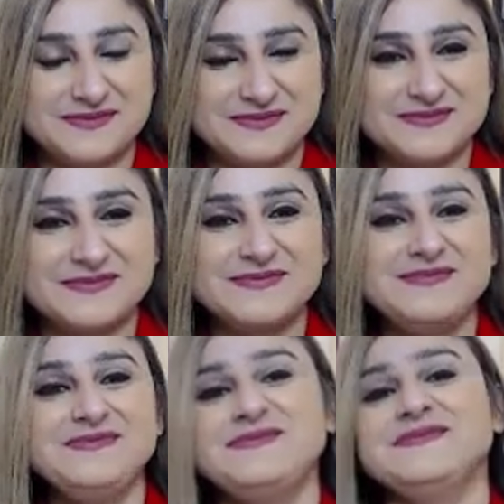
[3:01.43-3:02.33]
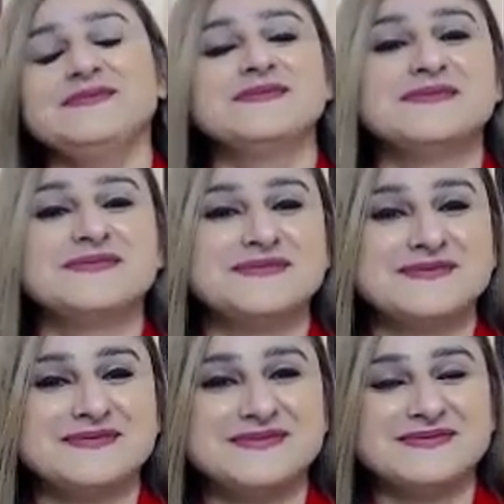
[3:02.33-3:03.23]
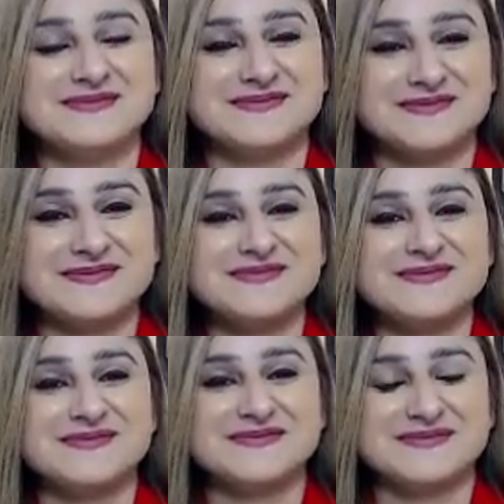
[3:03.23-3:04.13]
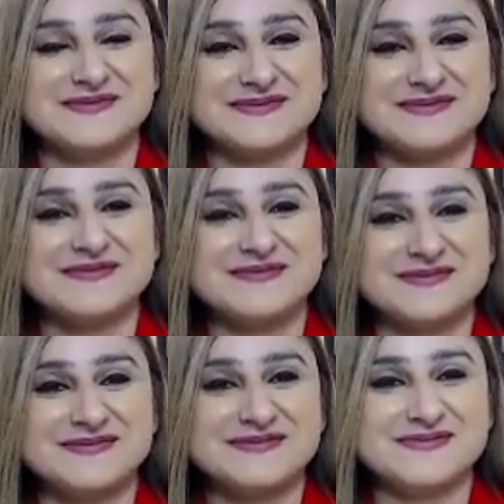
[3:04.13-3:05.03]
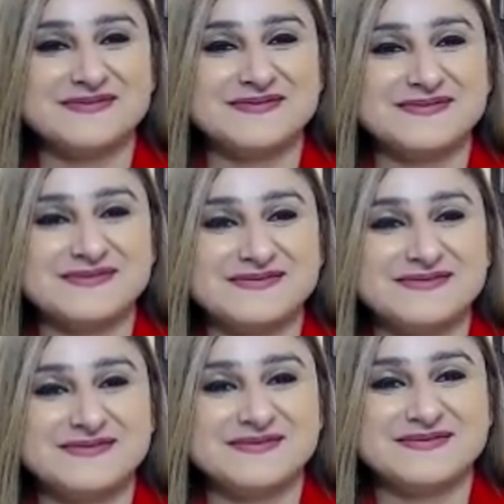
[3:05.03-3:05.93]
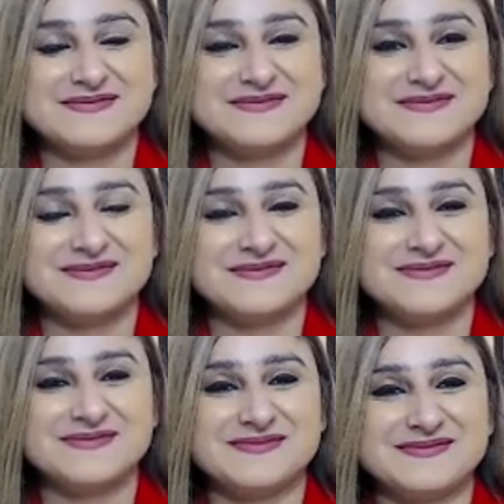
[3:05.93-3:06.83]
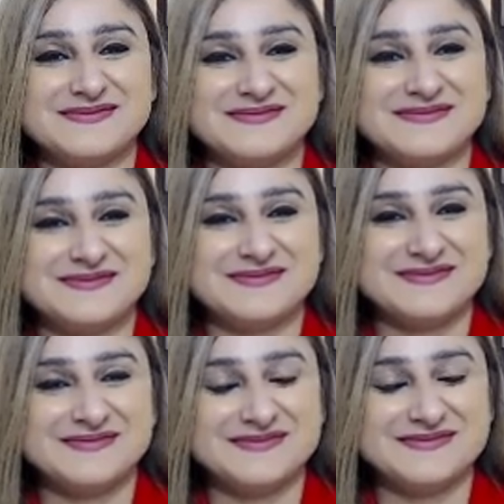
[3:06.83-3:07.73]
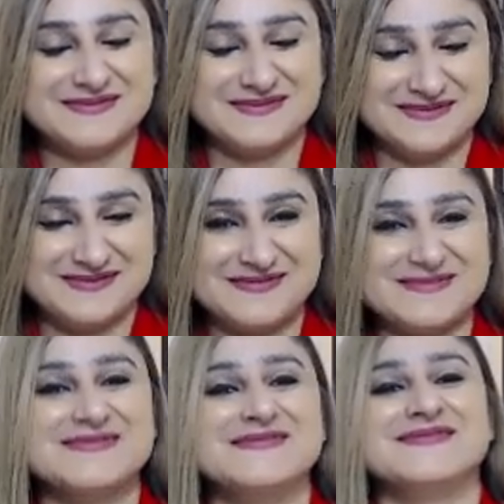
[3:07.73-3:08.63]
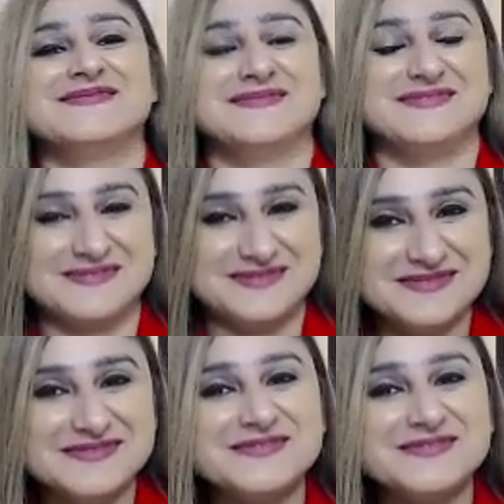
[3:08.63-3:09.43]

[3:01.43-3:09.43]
[no speech]